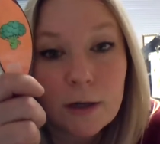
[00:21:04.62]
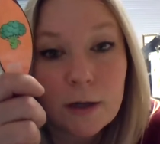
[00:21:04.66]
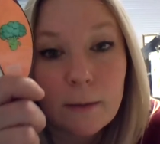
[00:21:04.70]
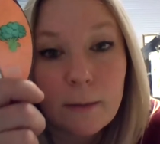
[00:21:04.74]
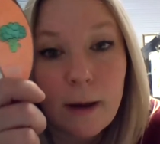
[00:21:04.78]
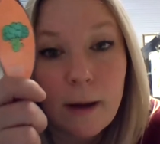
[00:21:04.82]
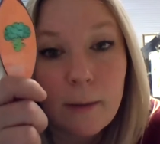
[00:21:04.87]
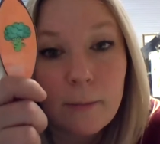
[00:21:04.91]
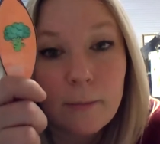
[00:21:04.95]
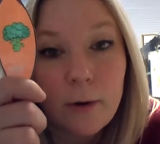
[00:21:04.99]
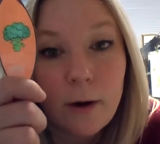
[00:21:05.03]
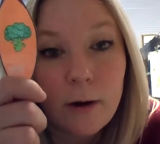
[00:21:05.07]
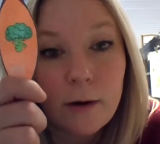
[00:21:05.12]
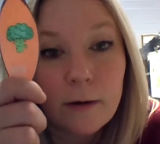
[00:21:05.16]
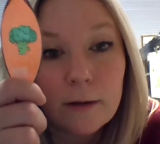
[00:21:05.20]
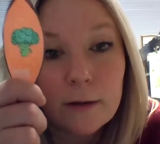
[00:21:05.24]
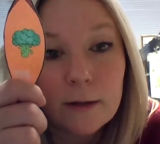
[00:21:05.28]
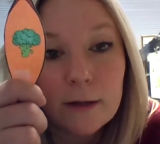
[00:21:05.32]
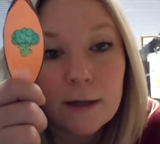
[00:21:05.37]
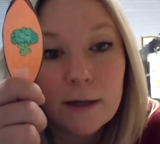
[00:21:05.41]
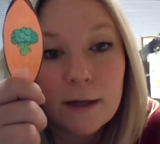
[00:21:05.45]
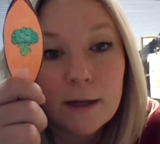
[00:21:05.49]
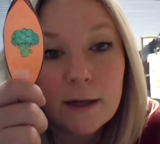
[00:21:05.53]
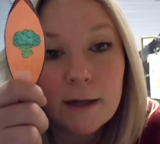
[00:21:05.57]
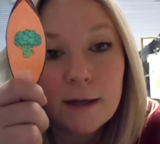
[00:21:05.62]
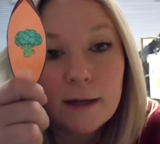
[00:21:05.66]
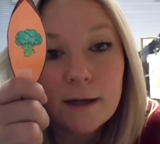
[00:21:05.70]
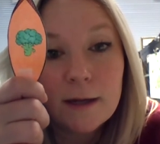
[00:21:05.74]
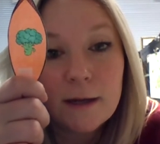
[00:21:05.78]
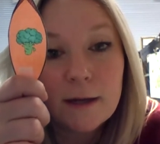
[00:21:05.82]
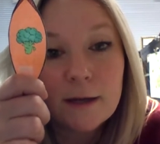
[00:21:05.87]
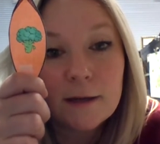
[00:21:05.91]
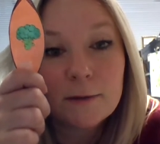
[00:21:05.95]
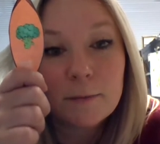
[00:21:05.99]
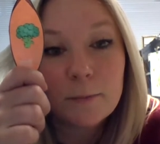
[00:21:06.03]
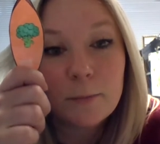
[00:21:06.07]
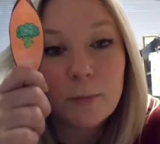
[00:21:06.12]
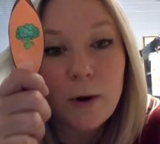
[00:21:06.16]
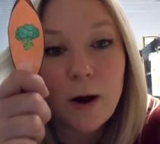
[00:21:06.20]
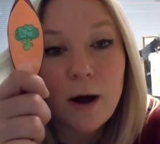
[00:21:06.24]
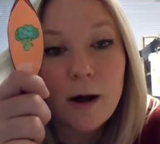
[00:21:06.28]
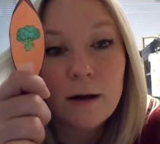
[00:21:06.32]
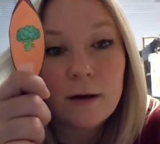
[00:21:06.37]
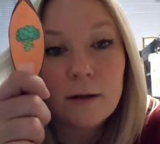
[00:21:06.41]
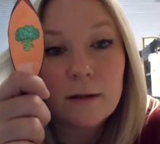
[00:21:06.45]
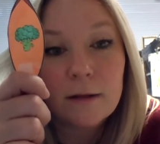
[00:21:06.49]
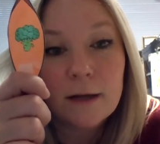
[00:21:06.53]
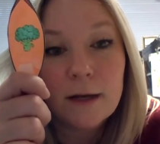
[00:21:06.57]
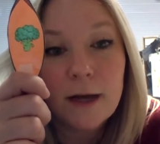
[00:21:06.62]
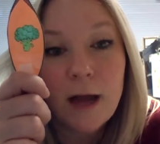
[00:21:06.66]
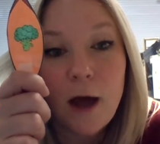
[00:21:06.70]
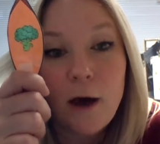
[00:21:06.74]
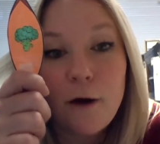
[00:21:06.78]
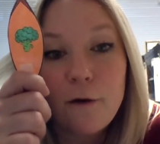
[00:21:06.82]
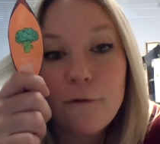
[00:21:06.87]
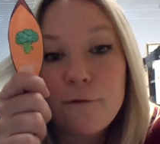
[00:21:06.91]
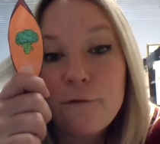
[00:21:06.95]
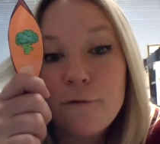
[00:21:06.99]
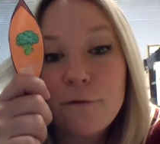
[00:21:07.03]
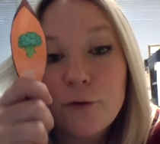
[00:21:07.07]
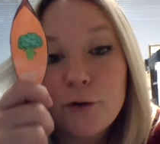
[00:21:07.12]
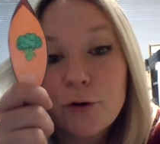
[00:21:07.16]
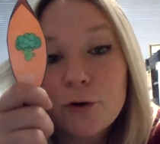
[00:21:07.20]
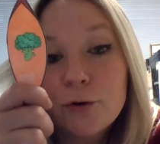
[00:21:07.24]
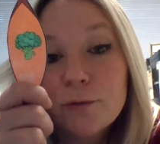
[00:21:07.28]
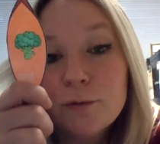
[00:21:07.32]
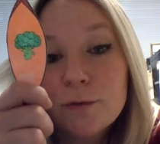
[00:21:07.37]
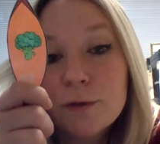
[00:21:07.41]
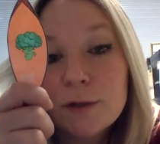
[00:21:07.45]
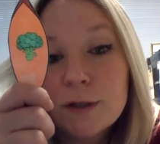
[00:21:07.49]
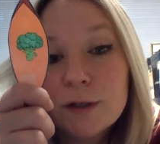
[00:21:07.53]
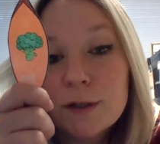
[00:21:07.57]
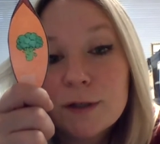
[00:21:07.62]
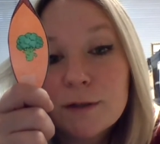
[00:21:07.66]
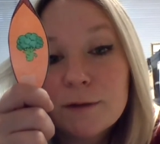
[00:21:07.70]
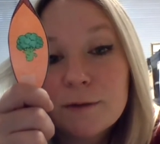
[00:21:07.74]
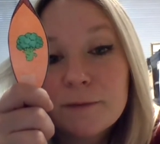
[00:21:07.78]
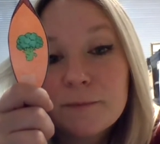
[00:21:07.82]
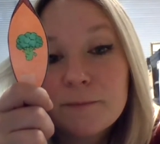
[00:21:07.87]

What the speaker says: about broccoli. Is broccoli a fruit